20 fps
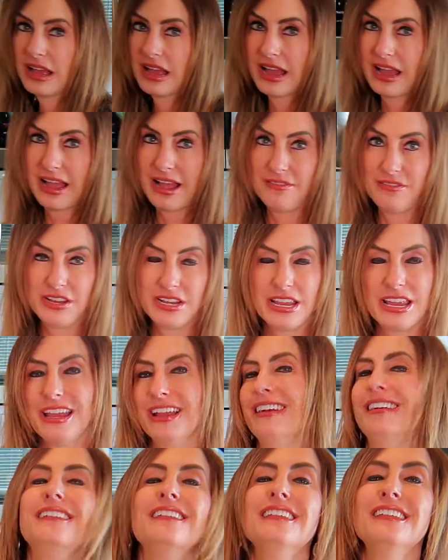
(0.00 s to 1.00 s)
have
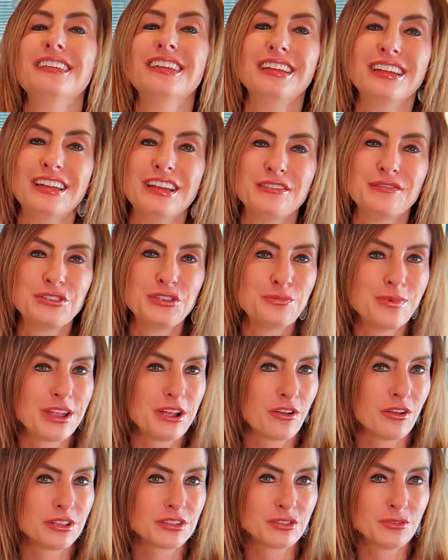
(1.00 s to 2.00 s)
any, you may
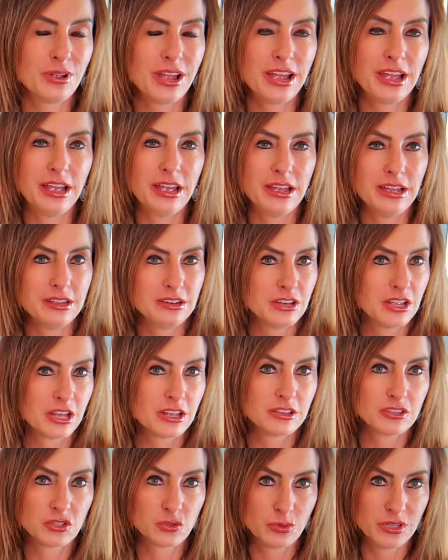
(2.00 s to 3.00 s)
also add
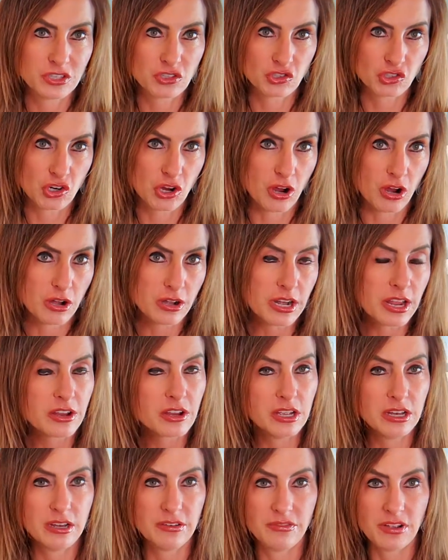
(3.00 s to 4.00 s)
Swiss chard. I
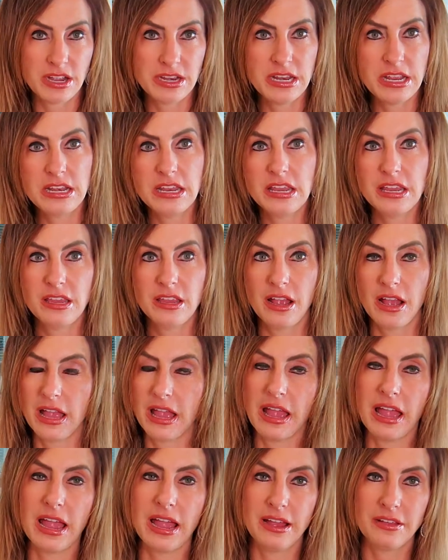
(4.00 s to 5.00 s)
couldn't find any
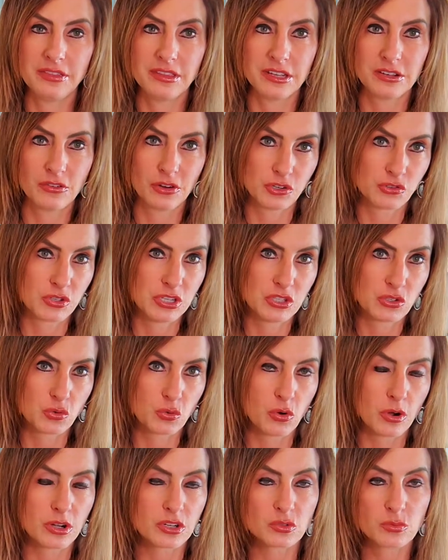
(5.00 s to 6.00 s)
at the grocery
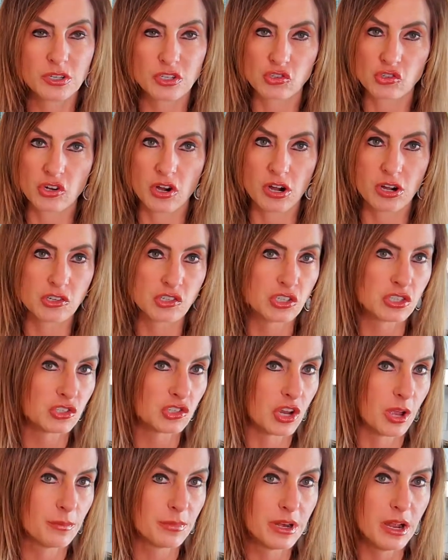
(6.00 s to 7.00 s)
store. Swiss chard, just
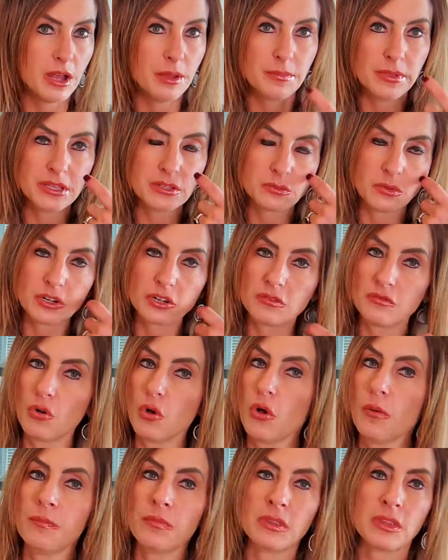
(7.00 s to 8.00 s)
chop it up, is
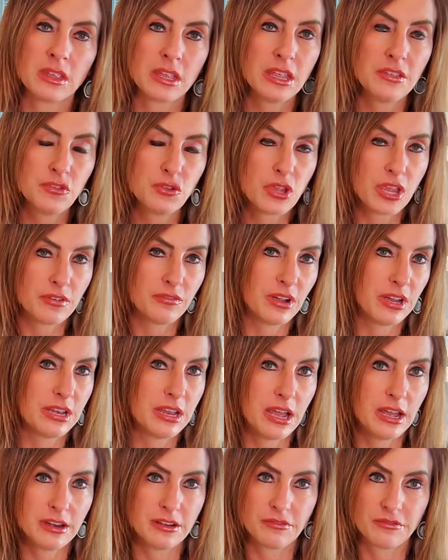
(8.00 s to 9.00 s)
wonderful. If you can't find
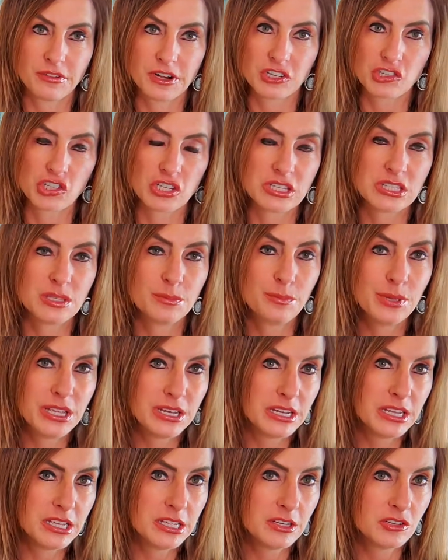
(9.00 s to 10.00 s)
that, fresh
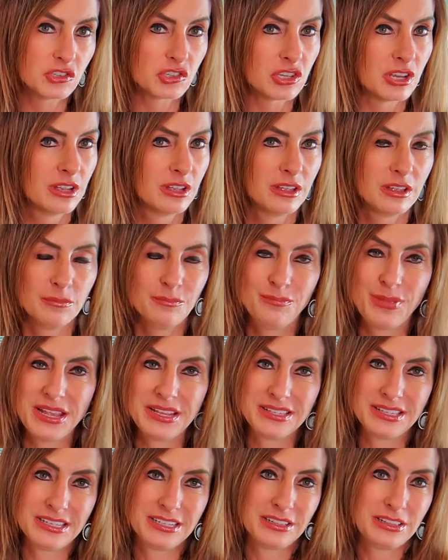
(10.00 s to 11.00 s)
spinach,
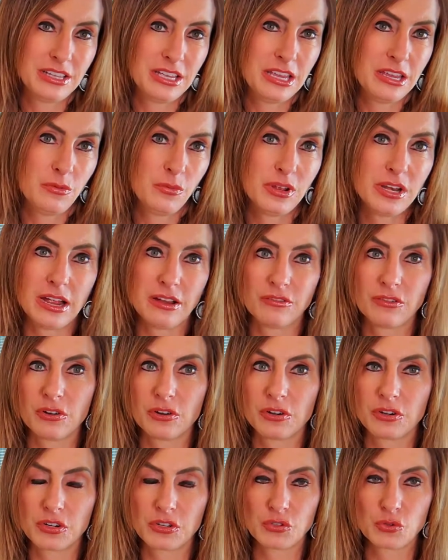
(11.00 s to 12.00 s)
basically
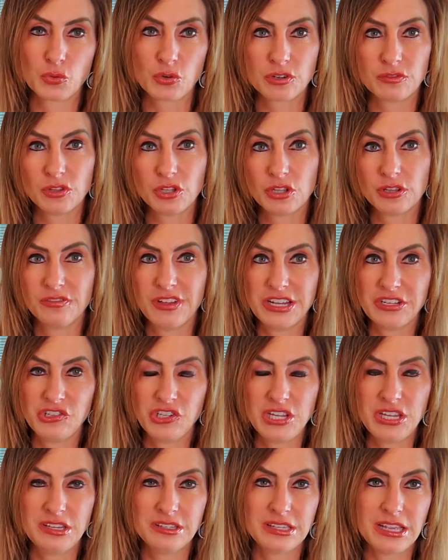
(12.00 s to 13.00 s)
whatever sort of little
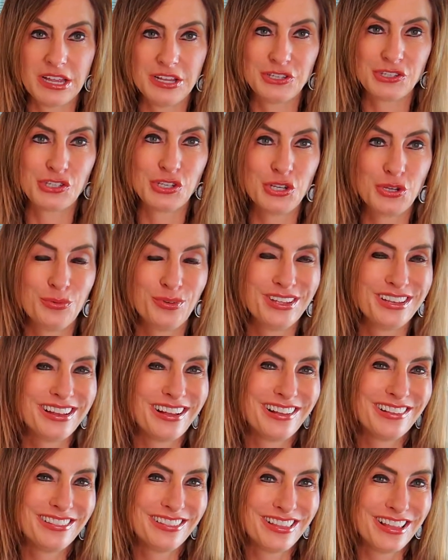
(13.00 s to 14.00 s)
veggies that you
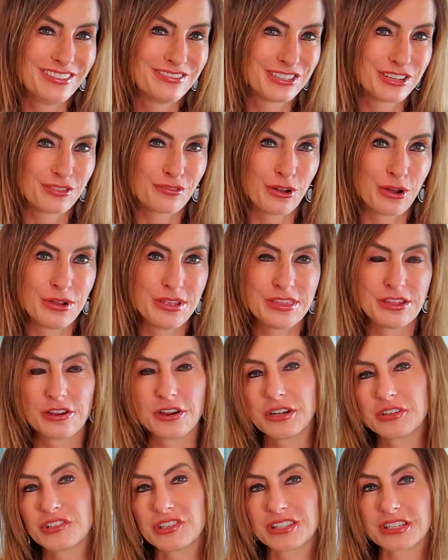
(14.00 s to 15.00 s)
would love to throw in there, just